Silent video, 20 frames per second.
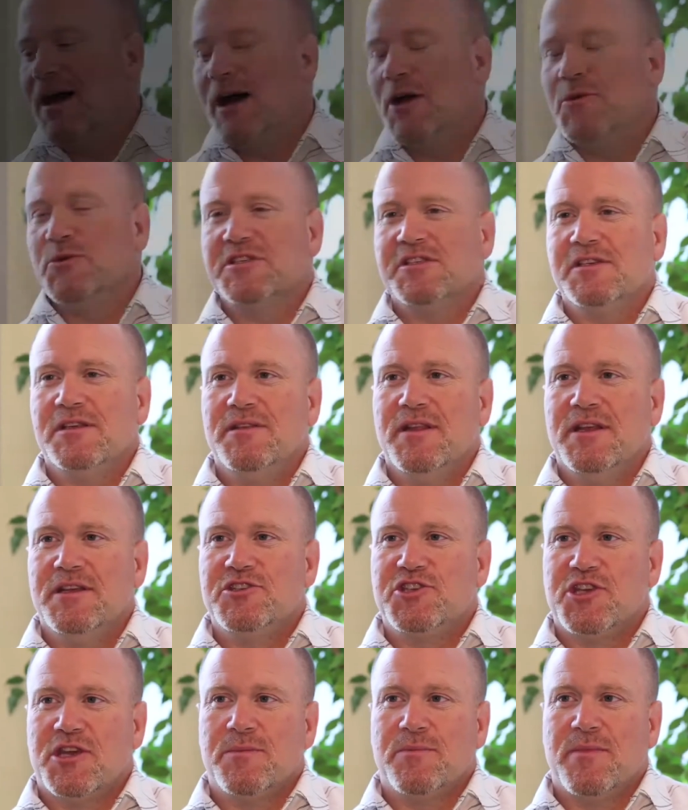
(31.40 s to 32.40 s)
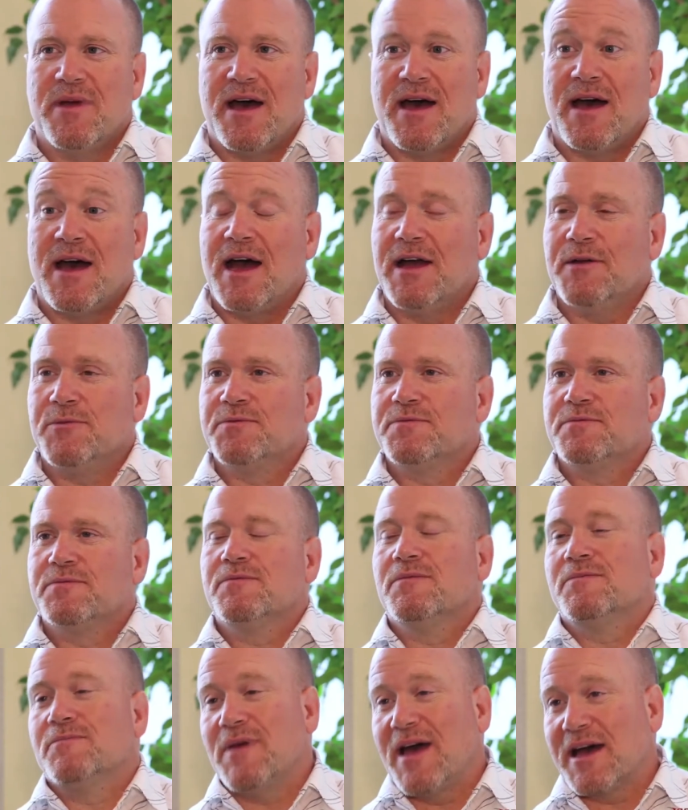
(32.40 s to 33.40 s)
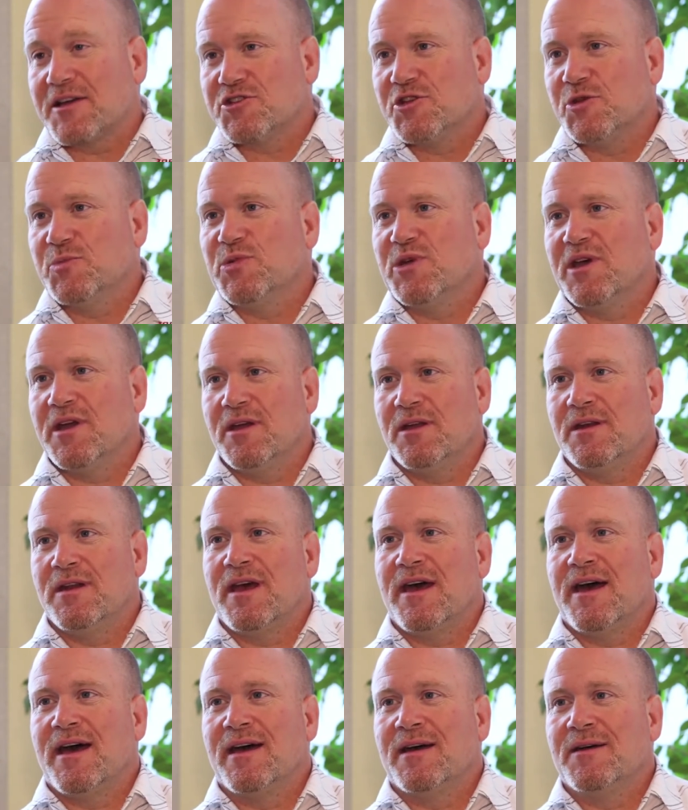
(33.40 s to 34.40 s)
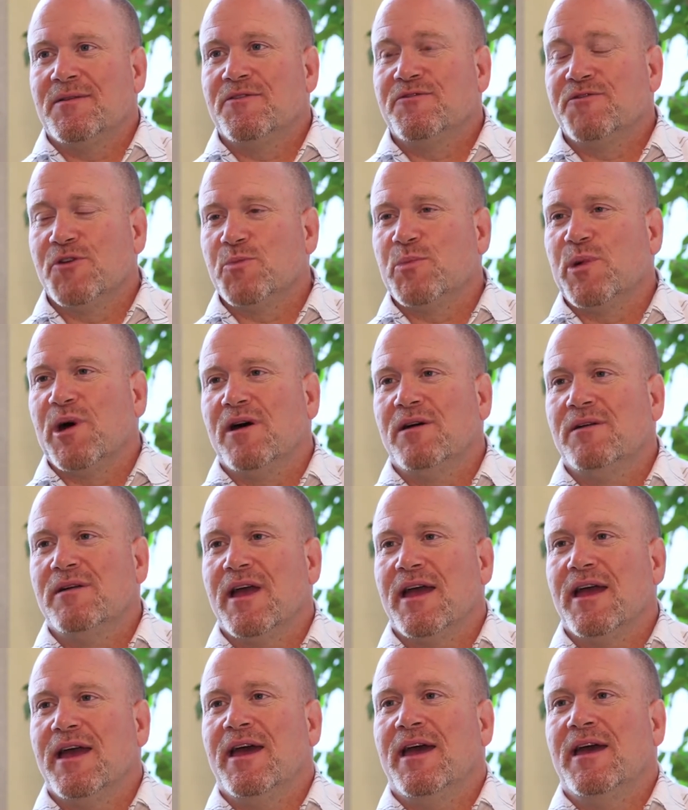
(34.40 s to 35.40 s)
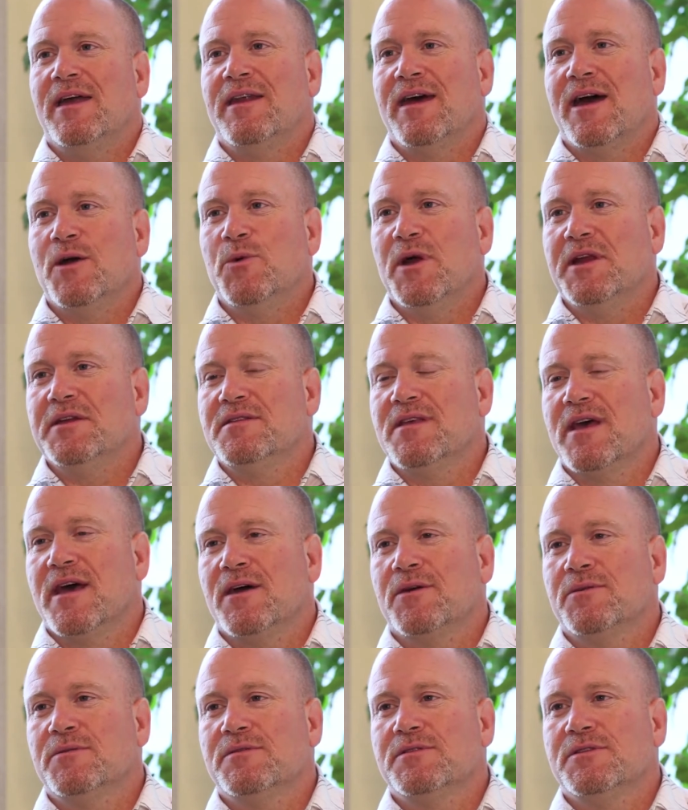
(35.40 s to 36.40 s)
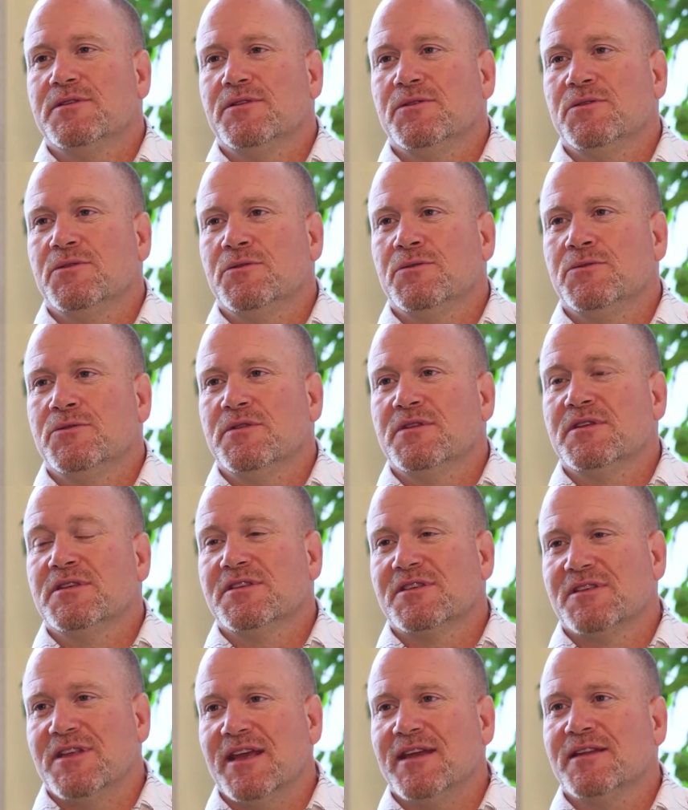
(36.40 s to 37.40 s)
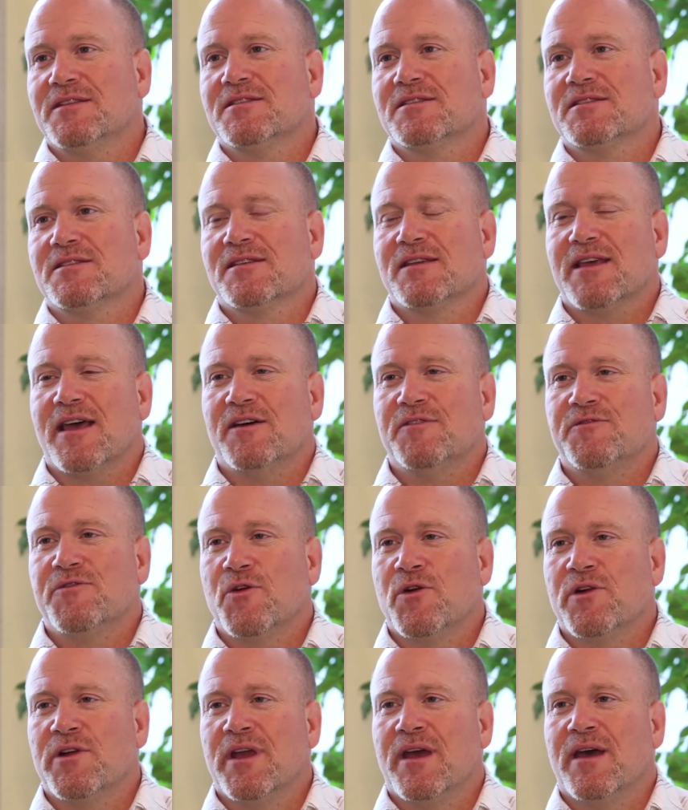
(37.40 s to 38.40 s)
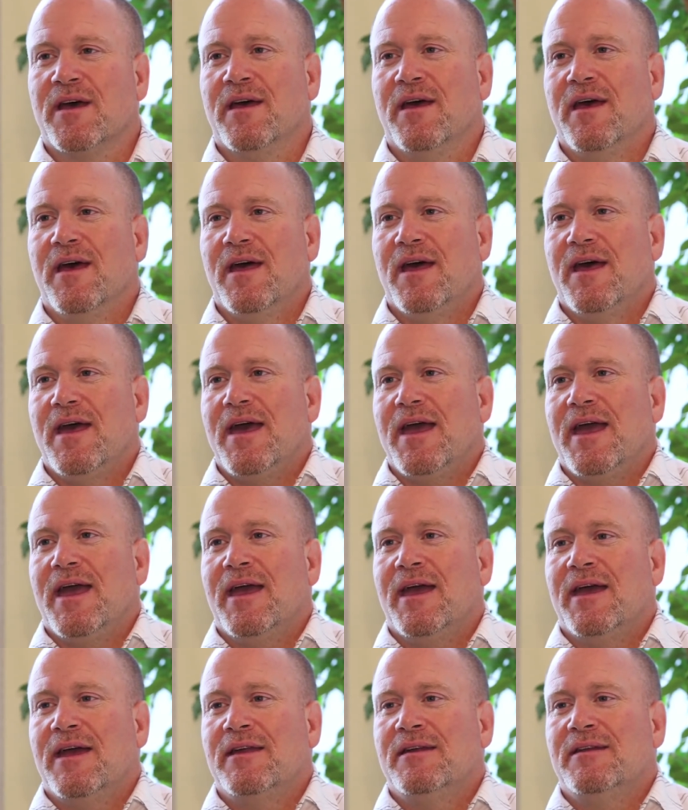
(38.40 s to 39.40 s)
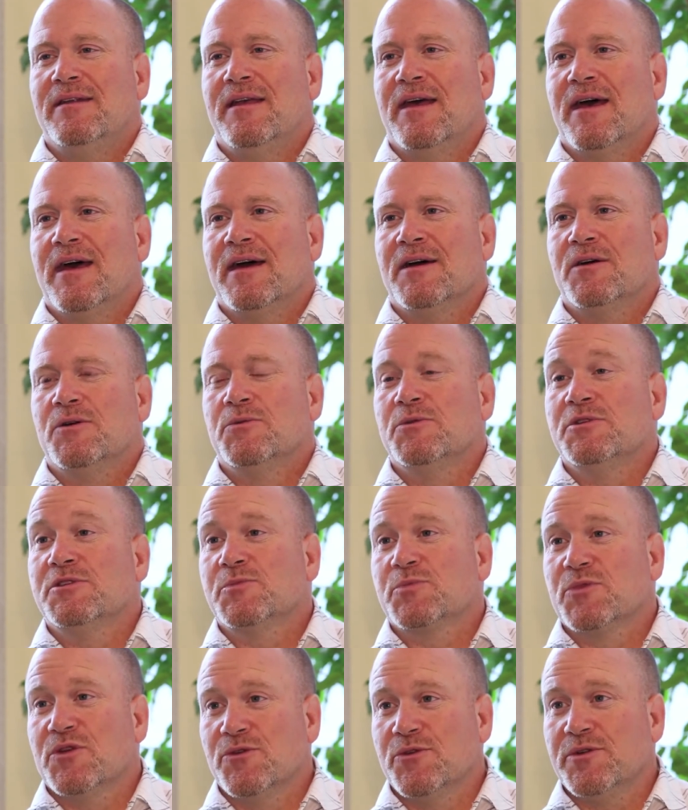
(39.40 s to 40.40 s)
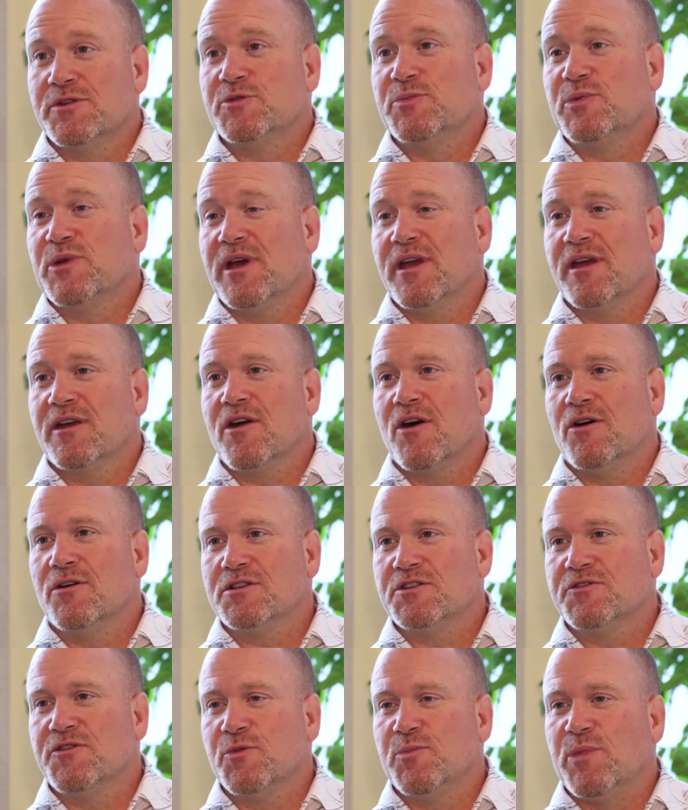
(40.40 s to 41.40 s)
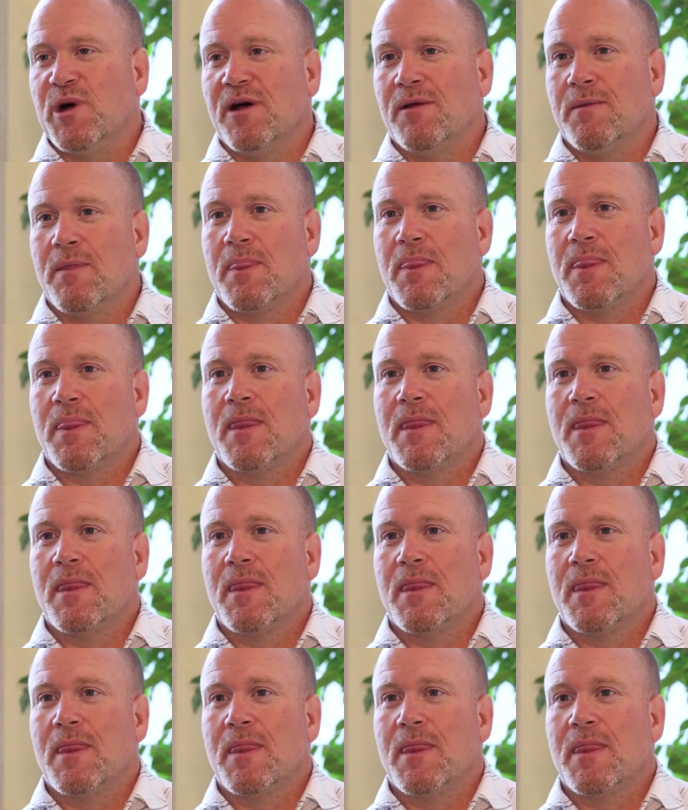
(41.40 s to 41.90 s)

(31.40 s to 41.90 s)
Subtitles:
I was in the gym. I actually played football, and I went down to the States, California, and was going to play college football.